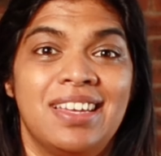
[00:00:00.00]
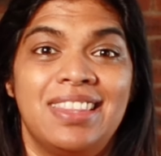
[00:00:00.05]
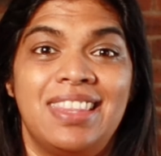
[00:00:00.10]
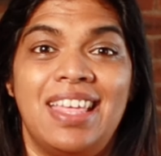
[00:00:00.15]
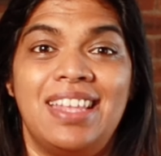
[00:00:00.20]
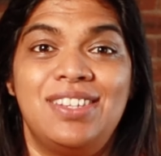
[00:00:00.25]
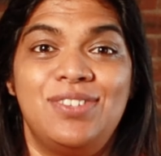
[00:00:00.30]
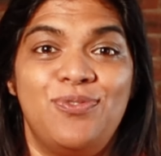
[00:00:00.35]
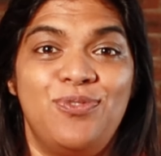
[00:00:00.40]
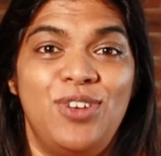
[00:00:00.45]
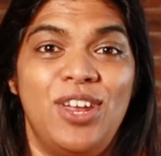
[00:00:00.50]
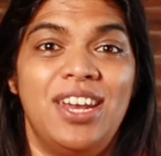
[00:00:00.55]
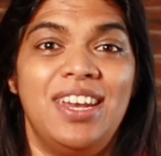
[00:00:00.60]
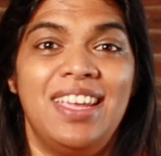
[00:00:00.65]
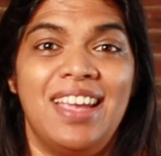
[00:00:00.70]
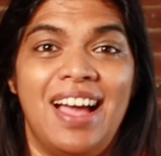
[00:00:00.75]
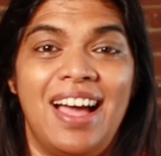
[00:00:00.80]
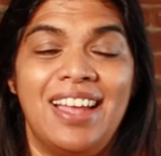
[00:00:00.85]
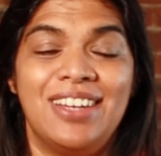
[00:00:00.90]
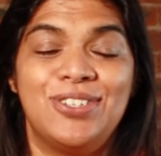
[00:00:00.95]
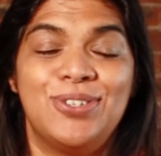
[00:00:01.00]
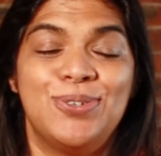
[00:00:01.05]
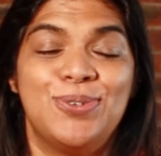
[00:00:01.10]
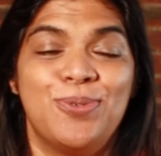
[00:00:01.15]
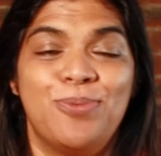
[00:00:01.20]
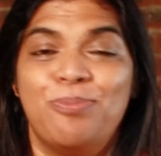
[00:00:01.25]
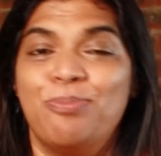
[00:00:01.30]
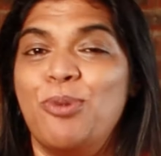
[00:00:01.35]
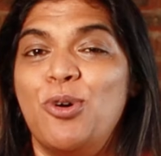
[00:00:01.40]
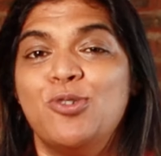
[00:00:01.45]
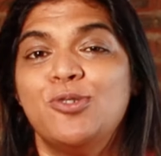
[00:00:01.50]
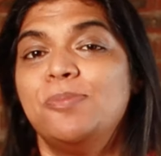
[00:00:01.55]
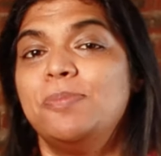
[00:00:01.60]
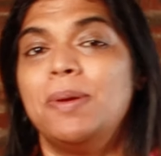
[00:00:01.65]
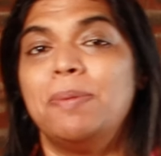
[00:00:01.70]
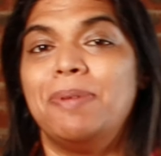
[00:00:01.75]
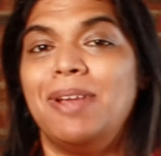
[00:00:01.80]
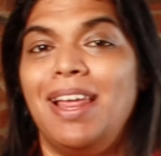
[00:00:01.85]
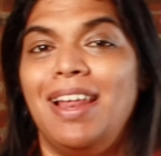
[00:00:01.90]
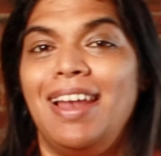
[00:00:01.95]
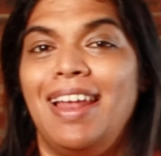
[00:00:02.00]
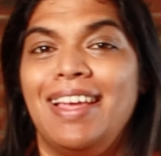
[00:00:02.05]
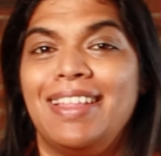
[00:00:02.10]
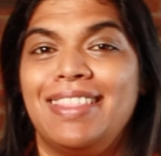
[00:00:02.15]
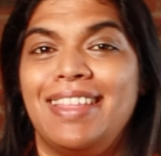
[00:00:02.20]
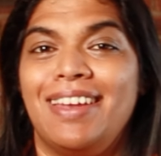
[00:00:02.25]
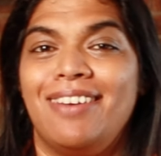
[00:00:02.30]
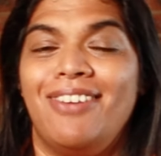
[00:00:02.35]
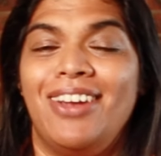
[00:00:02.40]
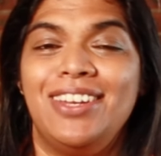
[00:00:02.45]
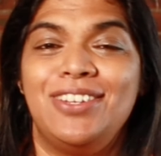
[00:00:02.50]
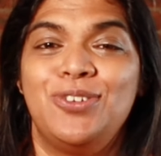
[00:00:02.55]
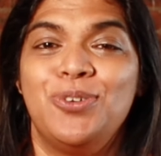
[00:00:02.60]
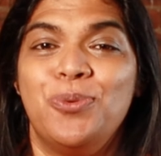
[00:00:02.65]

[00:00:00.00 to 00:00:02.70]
That's very hard to do. Most people are like that, right?